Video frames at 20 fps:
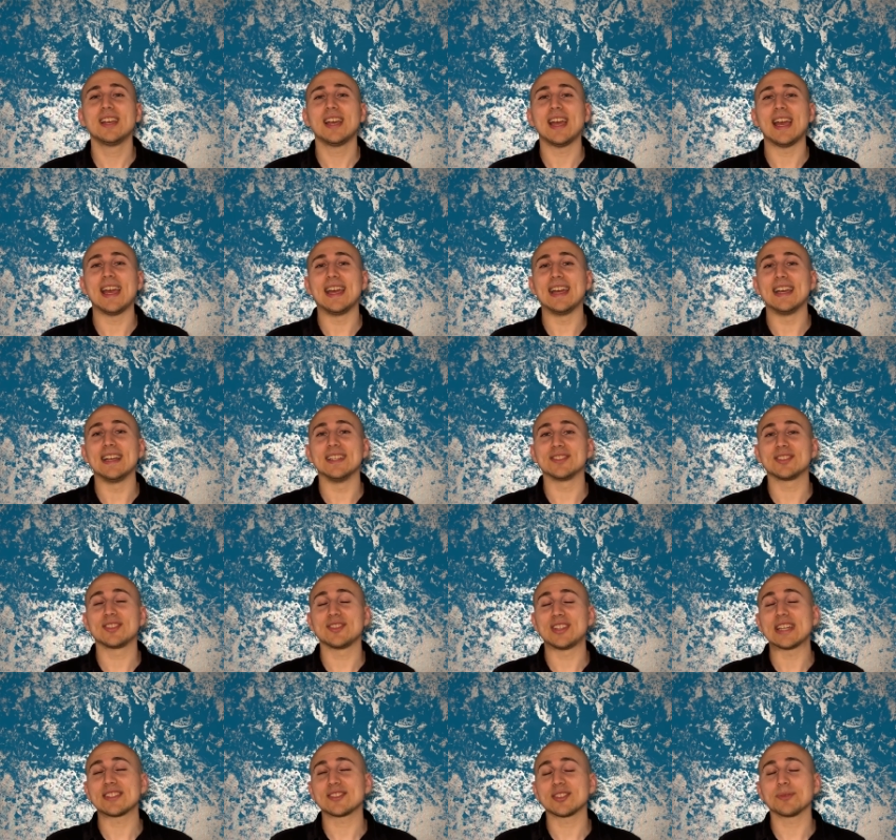And
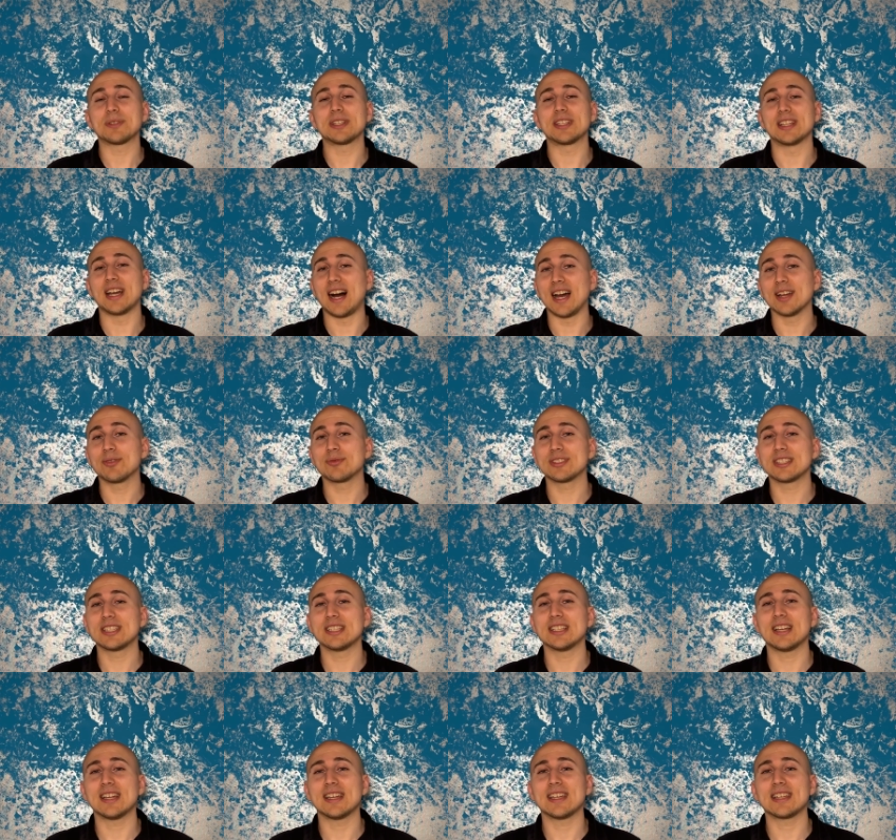that's something I really
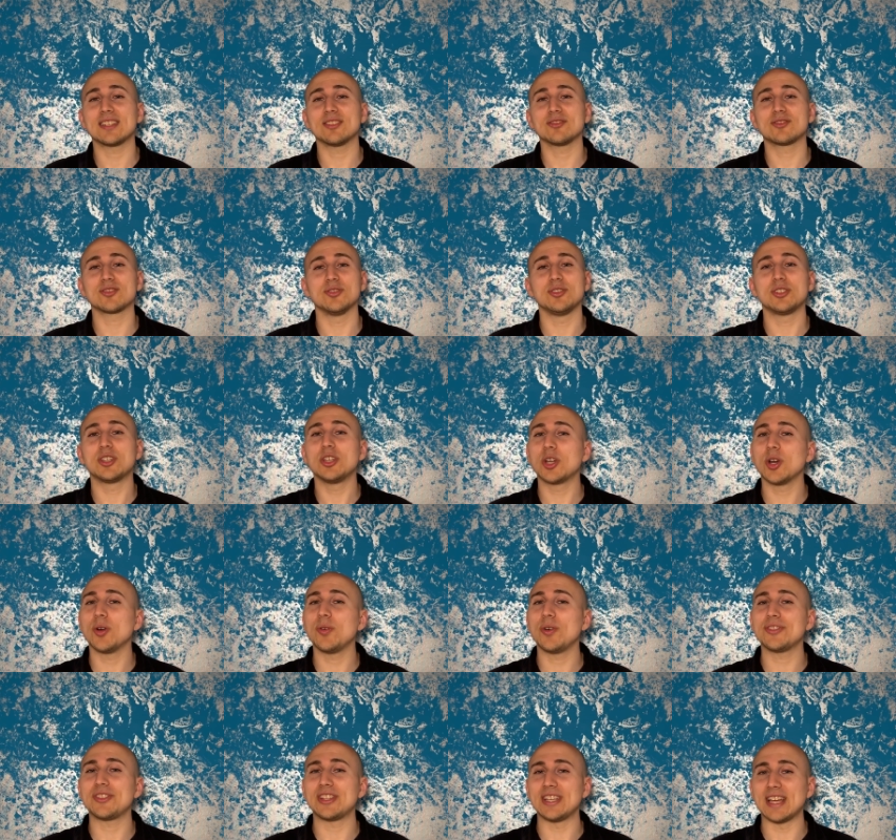like. So you can
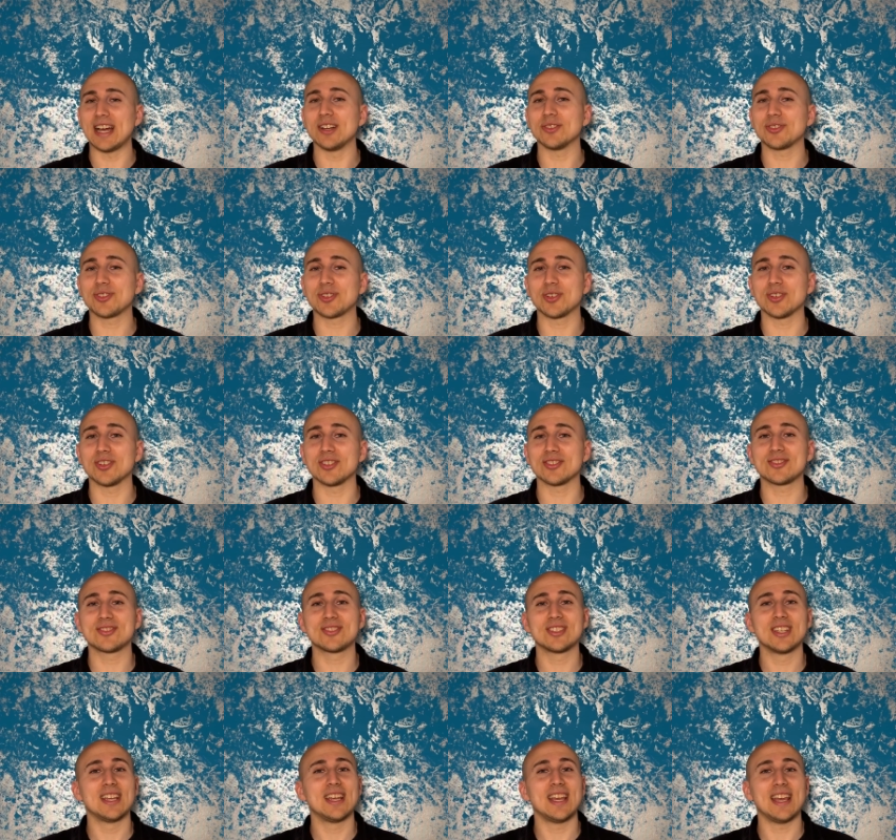go at the outskirts
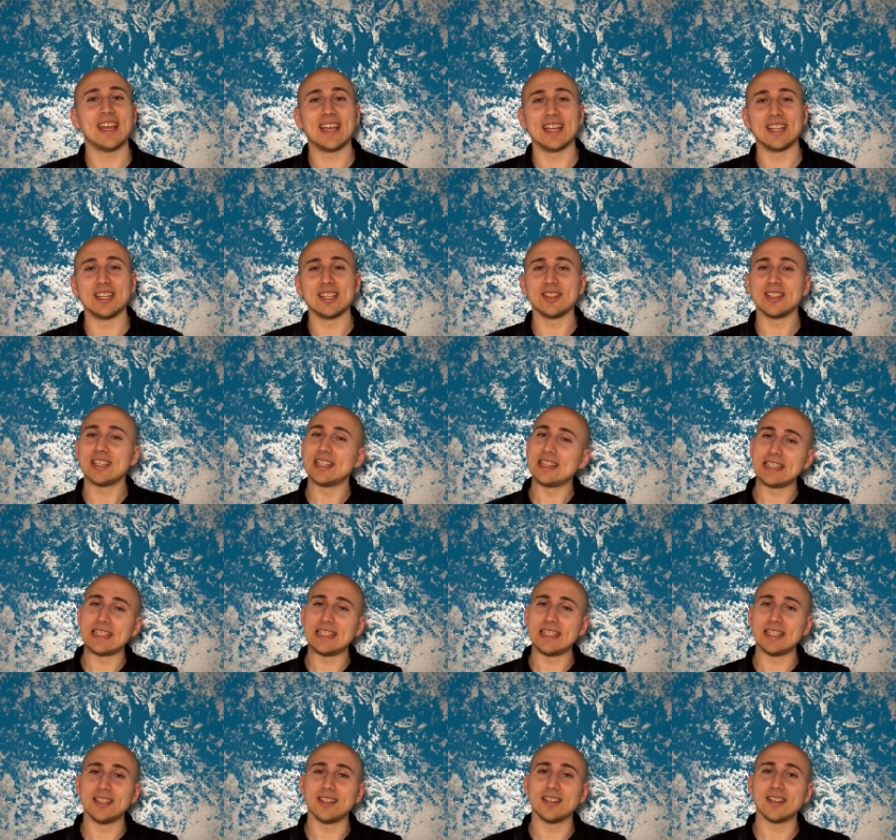and in
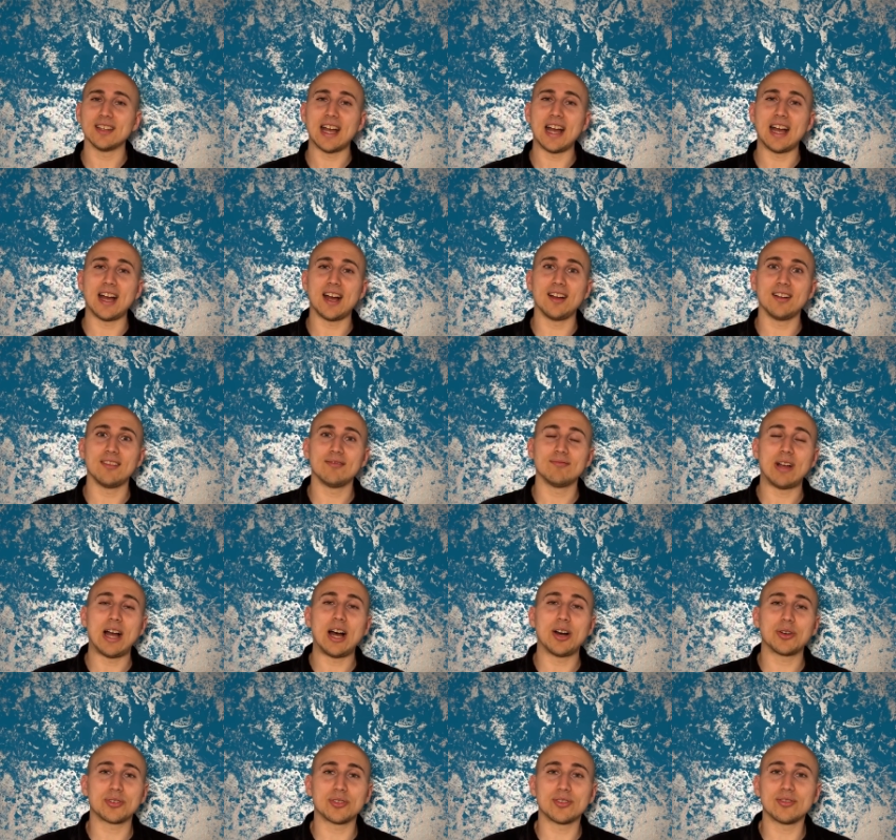the
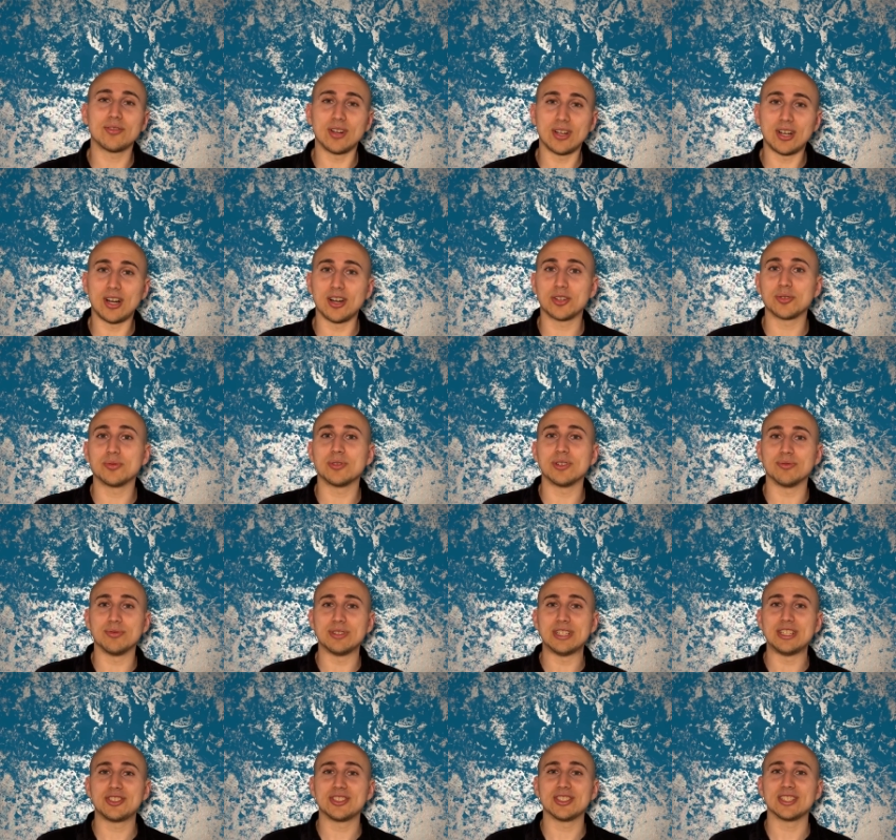outer Ottawa
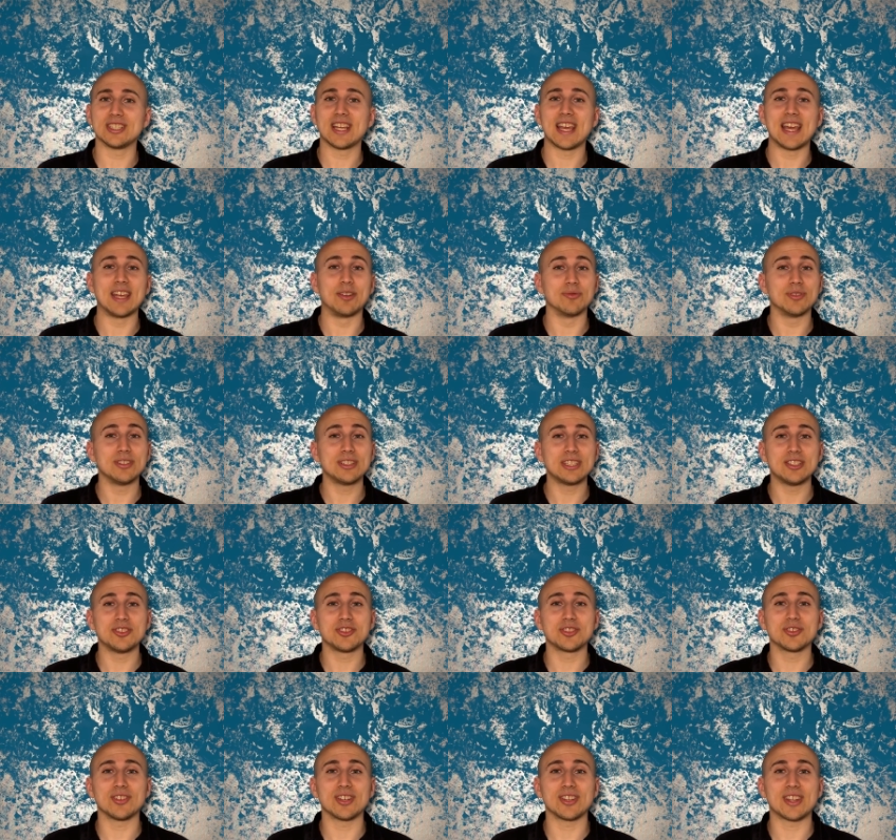region and really
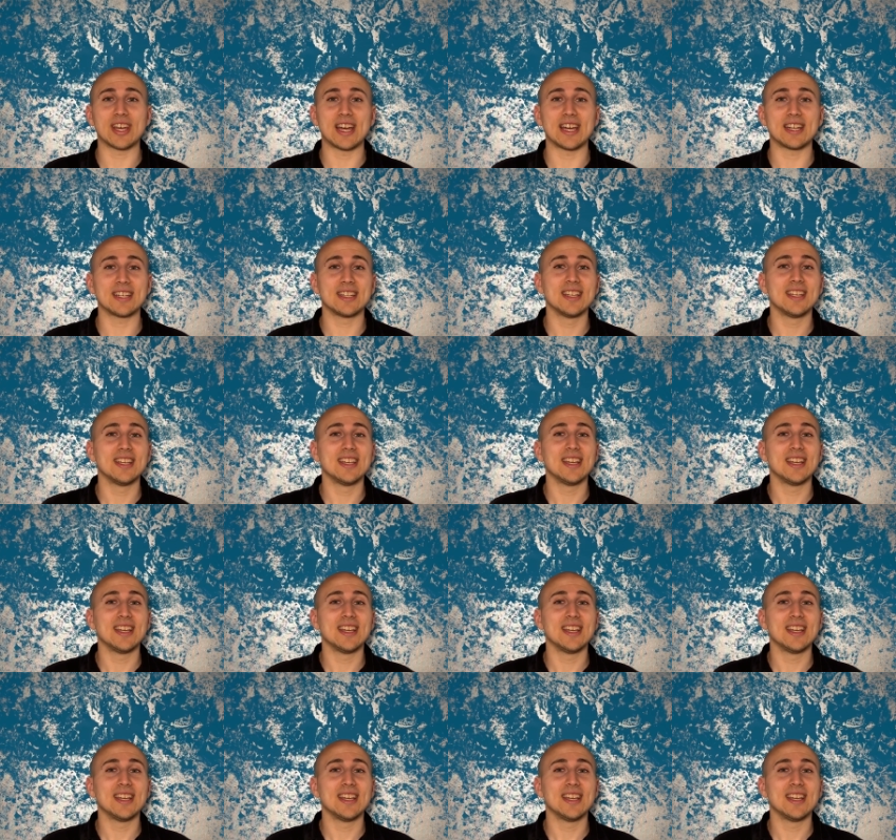enjoy that.